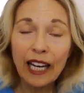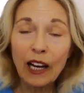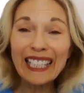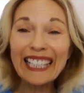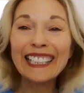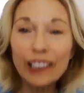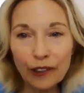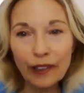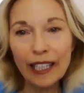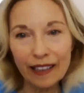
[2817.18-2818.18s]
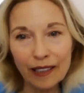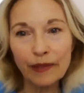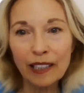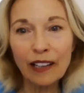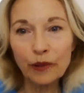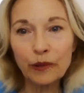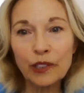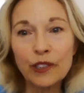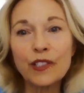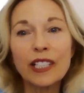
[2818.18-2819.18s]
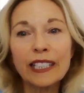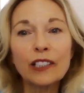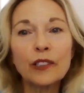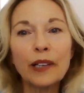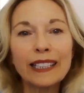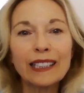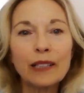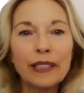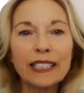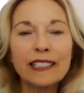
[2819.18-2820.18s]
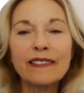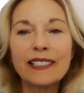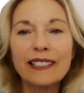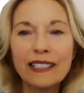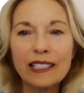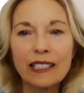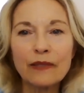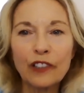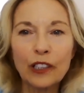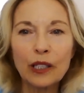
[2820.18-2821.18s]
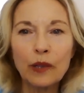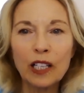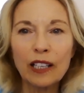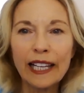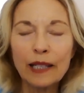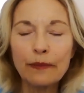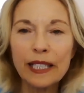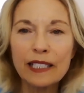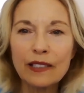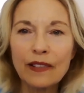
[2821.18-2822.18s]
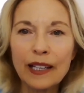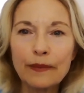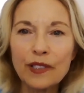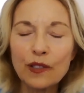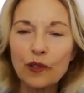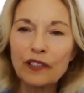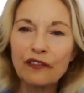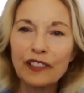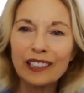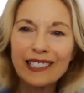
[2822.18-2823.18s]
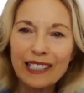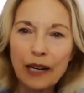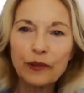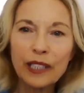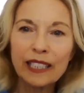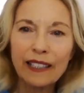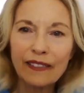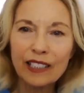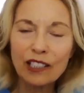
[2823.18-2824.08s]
and integrate them, in other words, integrate them into the system very well. And it makes them sort of feel separated at the